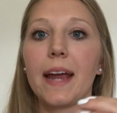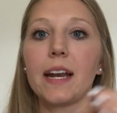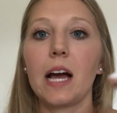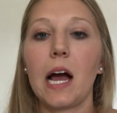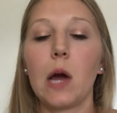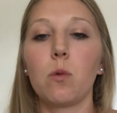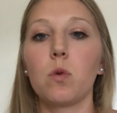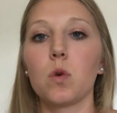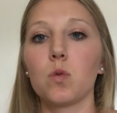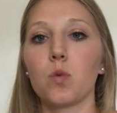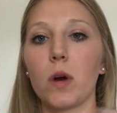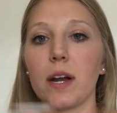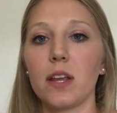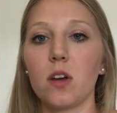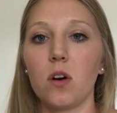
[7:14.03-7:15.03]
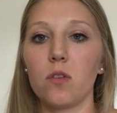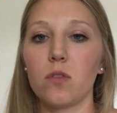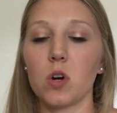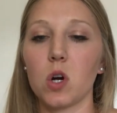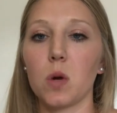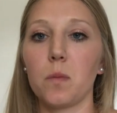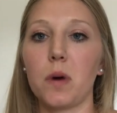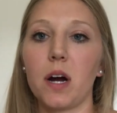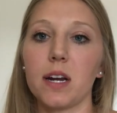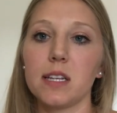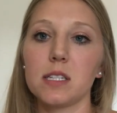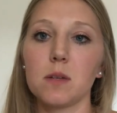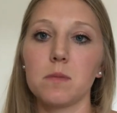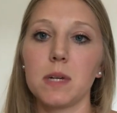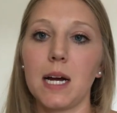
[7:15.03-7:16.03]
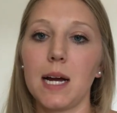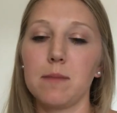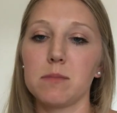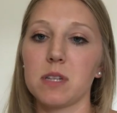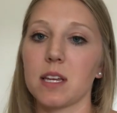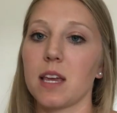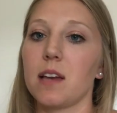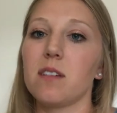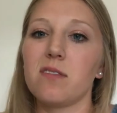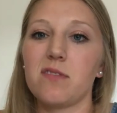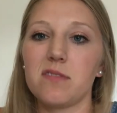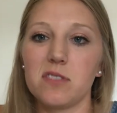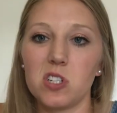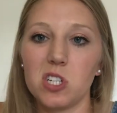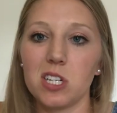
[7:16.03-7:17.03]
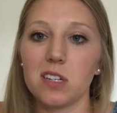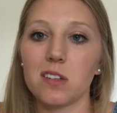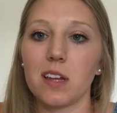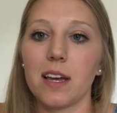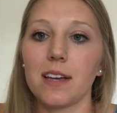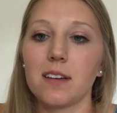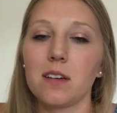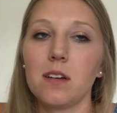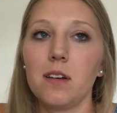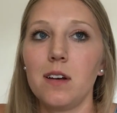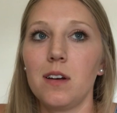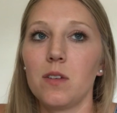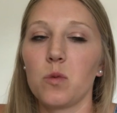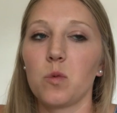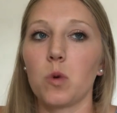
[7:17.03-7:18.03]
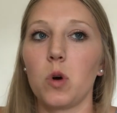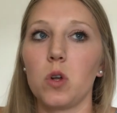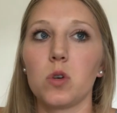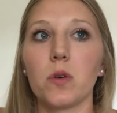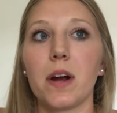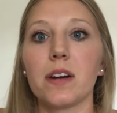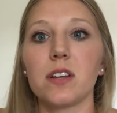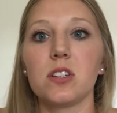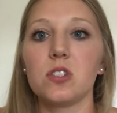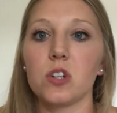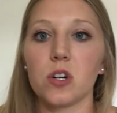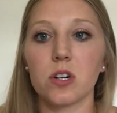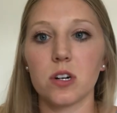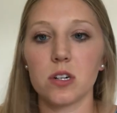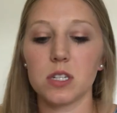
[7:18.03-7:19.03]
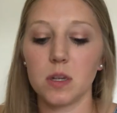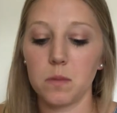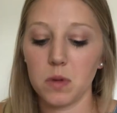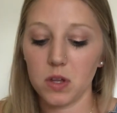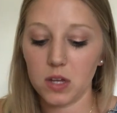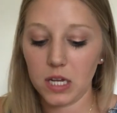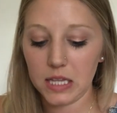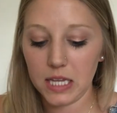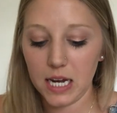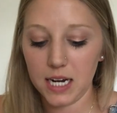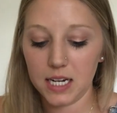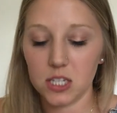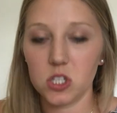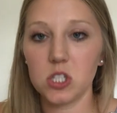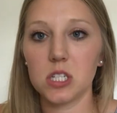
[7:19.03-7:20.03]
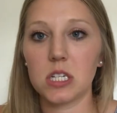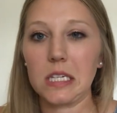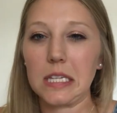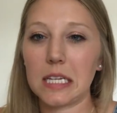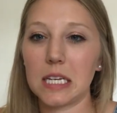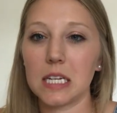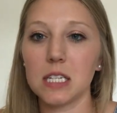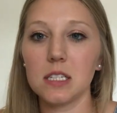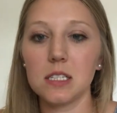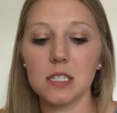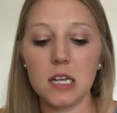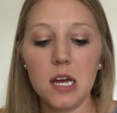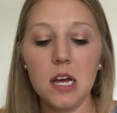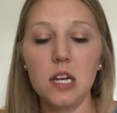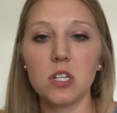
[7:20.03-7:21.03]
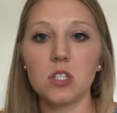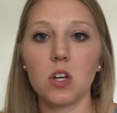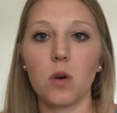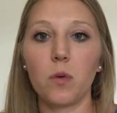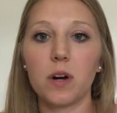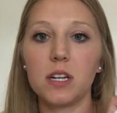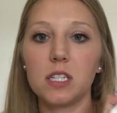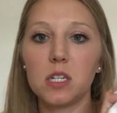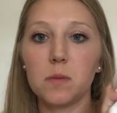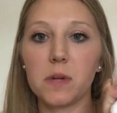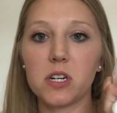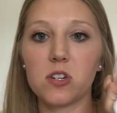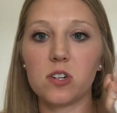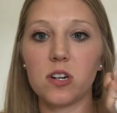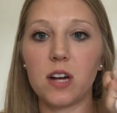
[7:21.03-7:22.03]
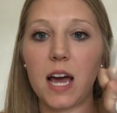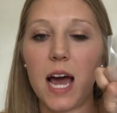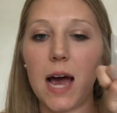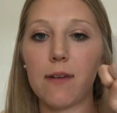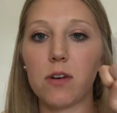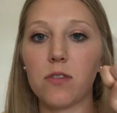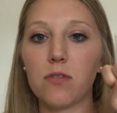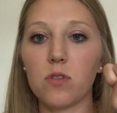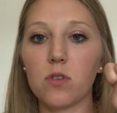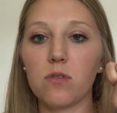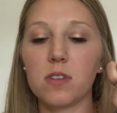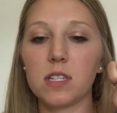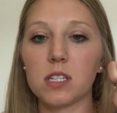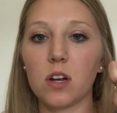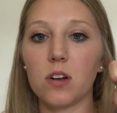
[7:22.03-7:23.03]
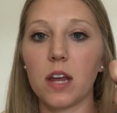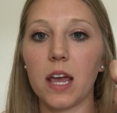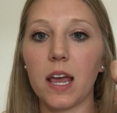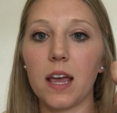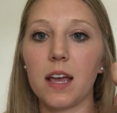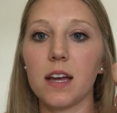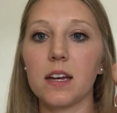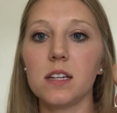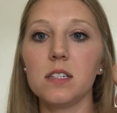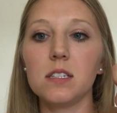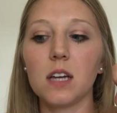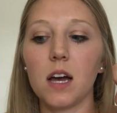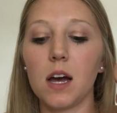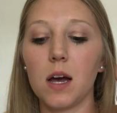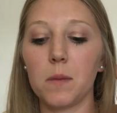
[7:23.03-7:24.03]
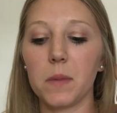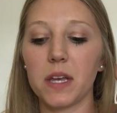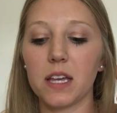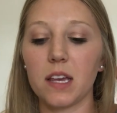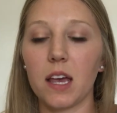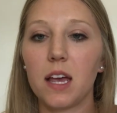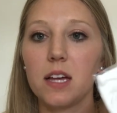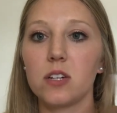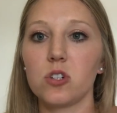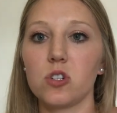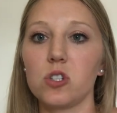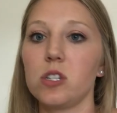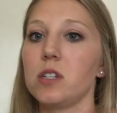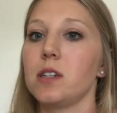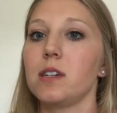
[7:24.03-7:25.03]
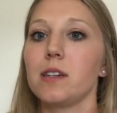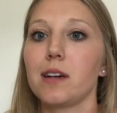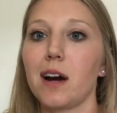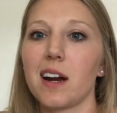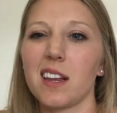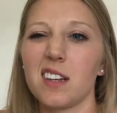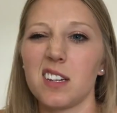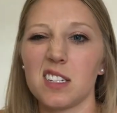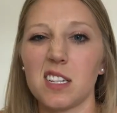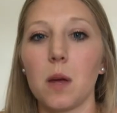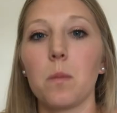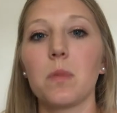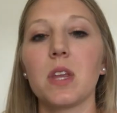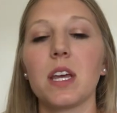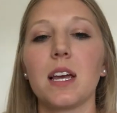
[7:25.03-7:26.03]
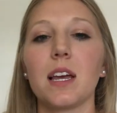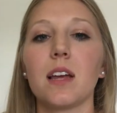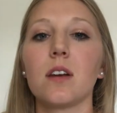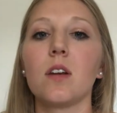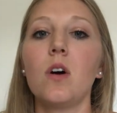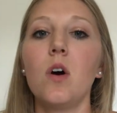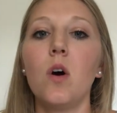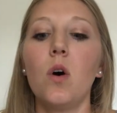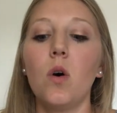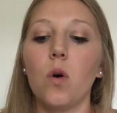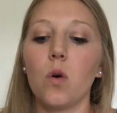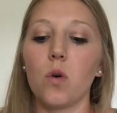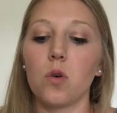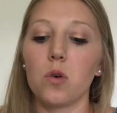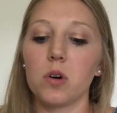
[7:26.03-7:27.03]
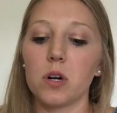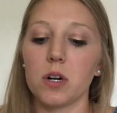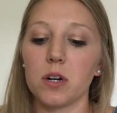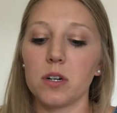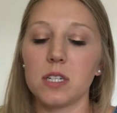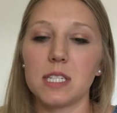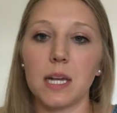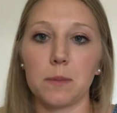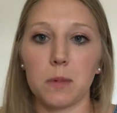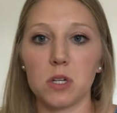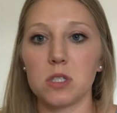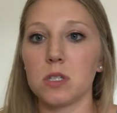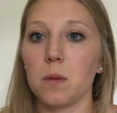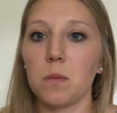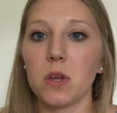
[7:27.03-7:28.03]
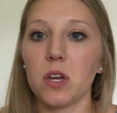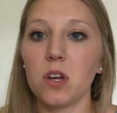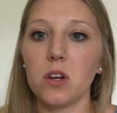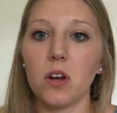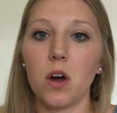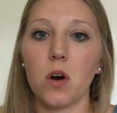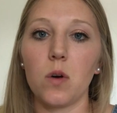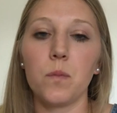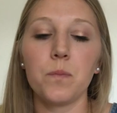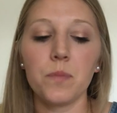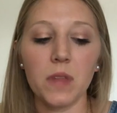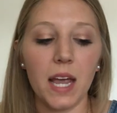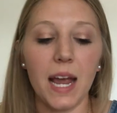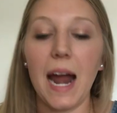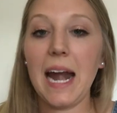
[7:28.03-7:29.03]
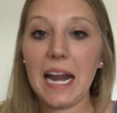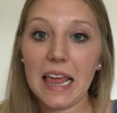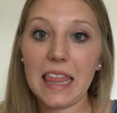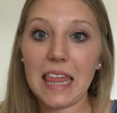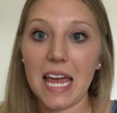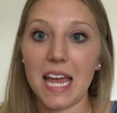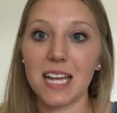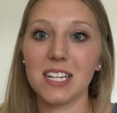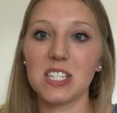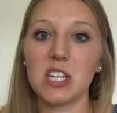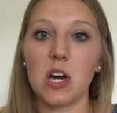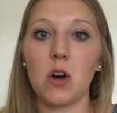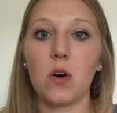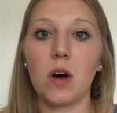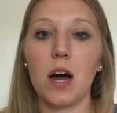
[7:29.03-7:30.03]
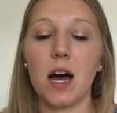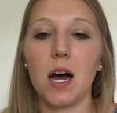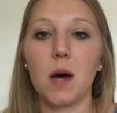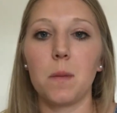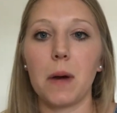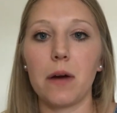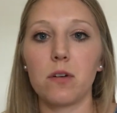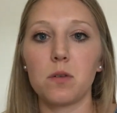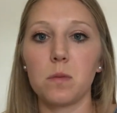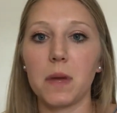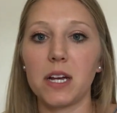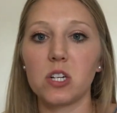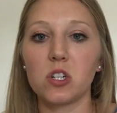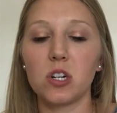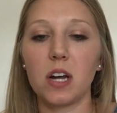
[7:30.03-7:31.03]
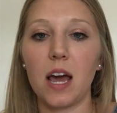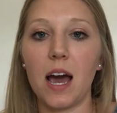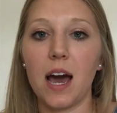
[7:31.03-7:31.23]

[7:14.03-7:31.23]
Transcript: and I will run it over her body sometimes, like if she like rolled around in dirt or something like that, and it just cleans. So I wanted to make sure to have a few of these on hand in case she got into something or stepped on something, you know, anything. So I would make sure to